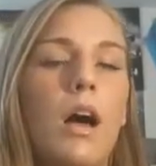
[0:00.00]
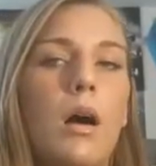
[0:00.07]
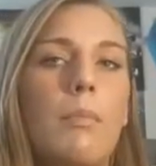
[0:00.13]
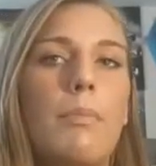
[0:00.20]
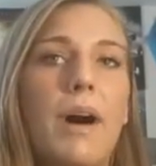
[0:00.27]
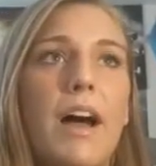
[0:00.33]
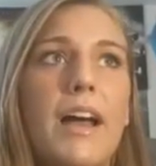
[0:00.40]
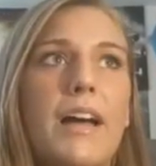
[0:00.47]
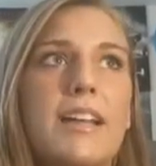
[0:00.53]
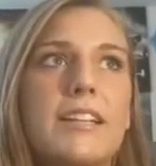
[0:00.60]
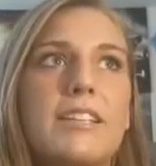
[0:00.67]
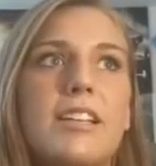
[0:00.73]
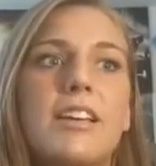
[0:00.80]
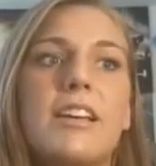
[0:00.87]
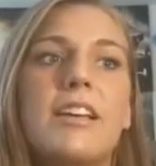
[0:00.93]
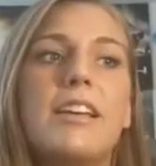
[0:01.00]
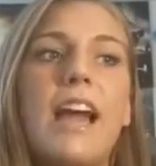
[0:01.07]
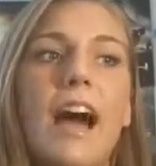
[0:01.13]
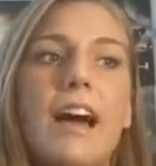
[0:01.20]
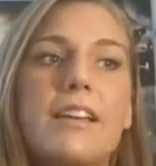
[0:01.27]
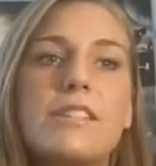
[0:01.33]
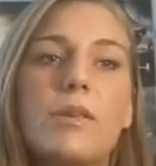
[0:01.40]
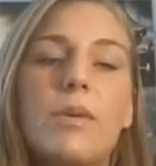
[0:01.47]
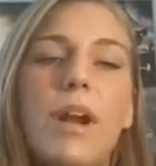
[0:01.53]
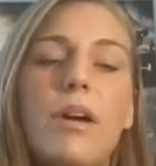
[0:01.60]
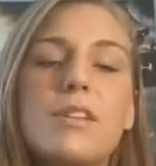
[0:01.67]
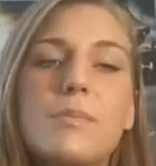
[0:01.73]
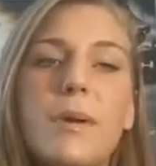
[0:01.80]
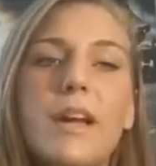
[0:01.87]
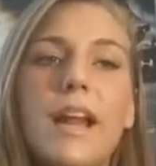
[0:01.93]
But, yeah, so when I
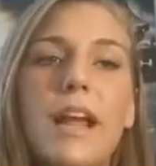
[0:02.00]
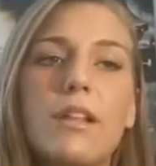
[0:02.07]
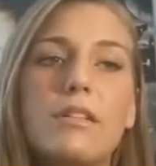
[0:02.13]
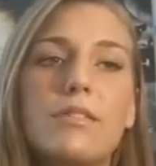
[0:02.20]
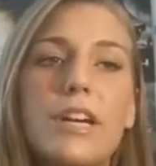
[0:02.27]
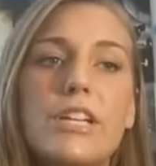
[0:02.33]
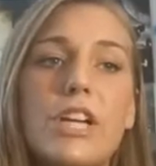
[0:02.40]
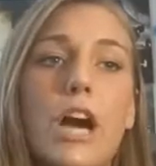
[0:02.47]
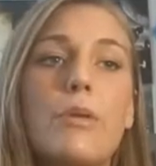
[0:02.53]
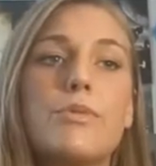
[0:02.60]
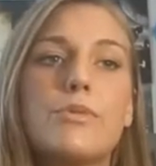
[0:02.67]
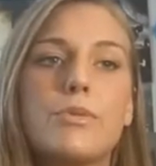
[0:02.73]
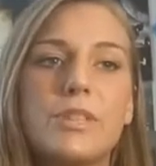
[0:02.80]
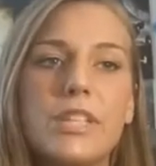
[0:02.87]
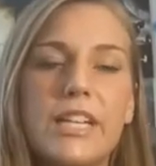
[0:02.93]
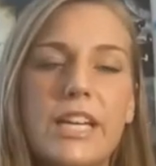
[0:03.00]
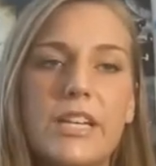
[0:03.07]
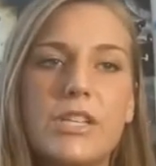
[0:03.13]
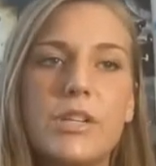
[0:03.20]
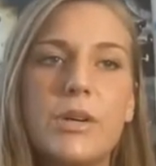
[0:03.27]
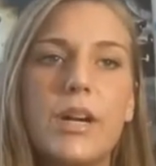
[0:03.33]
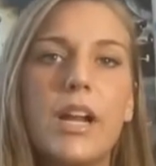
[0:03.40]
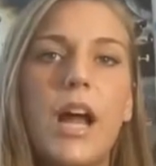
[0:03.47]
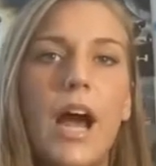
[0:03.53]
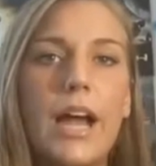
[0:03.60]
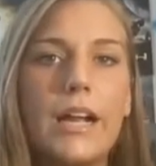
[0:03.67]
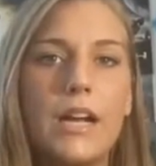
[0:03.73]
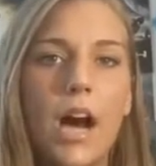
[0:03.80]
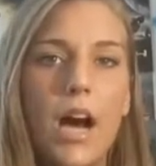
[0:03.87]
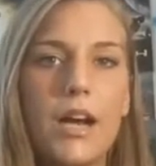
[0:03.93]
was playing Halo Reach, I was really into it. I
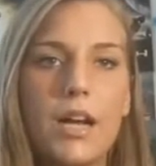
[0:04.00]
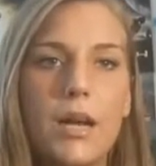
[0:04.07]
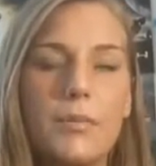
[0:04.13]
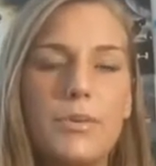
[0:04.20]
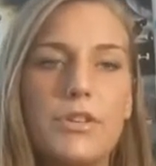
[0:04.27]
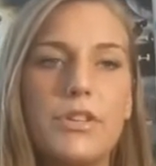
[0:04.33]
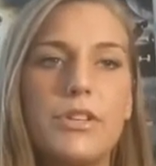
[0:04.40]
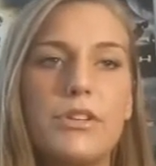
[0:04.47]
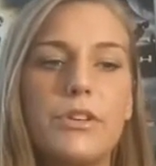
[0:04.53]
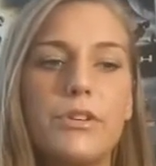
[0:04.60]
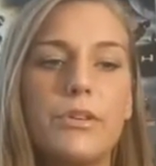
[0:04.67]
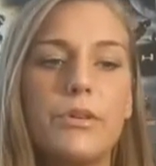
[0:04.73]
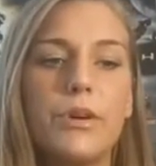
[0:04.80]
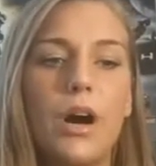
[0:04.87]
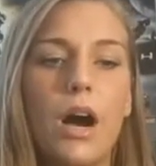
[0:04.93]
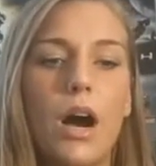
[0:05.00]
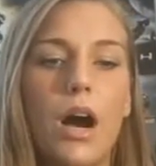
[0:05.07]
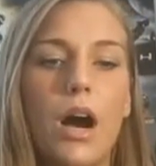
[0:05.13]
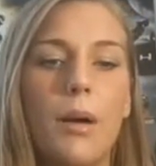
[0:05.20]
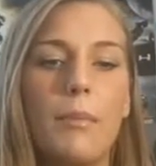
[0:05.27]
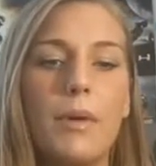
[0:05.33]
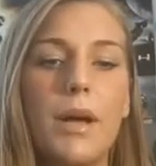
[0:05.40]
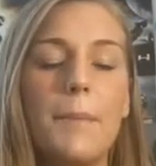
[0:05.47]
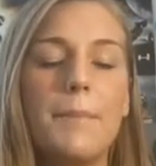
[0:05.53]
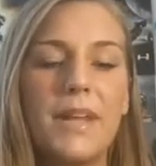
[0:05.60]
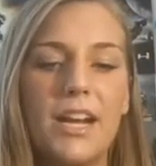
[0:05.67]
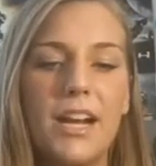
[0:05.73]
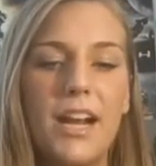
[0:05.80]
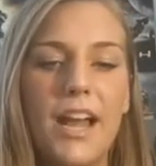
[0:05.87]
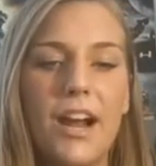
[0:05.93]
got up to, be an
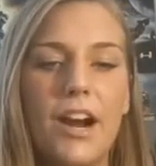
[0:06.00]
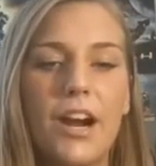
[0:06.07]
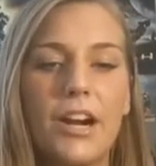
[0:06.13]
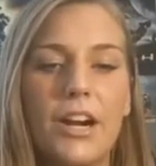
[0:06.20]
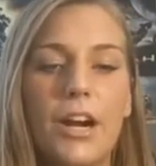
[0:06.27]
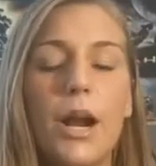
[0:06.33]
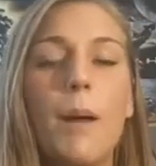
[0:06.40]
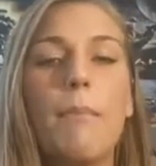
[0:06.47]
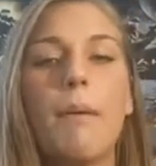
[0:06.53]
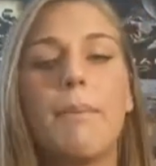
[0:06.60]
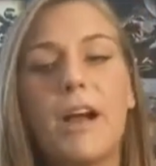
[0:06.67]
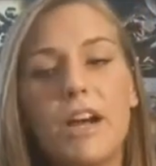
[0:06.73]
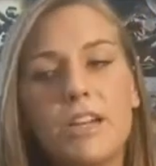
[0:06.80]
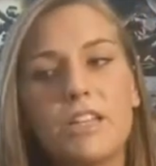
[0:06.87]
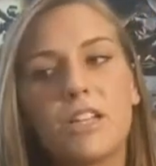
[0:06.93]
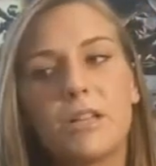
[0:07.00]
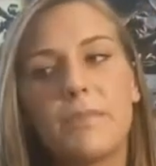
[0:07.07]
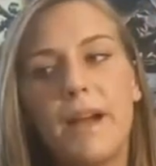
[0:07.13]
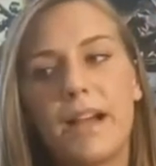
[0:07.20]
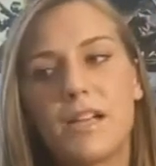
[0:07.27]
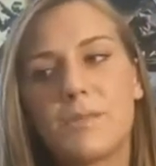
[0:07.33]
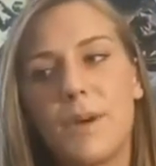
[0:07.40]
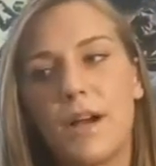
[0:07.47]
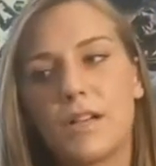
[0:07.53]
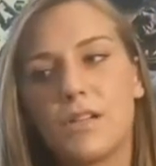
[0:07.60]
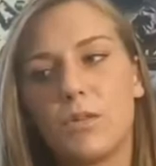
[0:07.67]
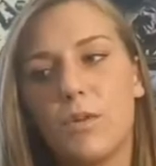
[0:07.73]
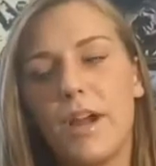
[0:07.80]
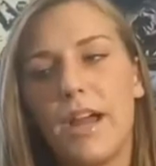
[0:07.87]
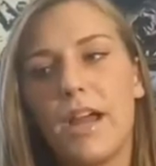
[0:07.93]
inheritor. My parents took my Xbox
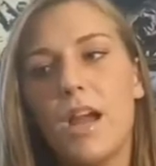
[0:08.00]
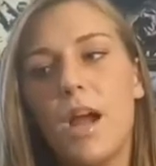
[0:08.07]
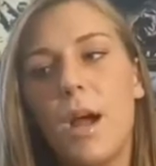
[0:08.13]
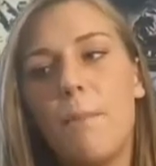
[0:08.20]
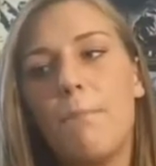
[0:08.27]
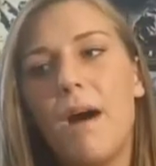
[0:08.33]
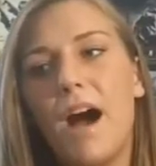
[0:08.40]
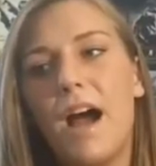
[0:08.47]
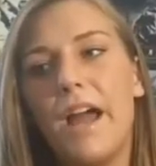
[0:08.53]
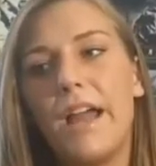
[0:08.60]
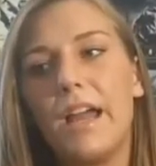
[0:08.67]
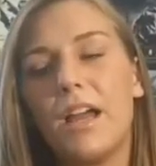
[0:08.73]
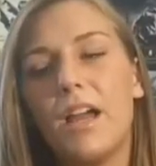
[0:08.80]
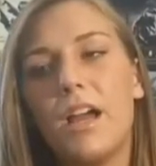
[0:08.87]
away. My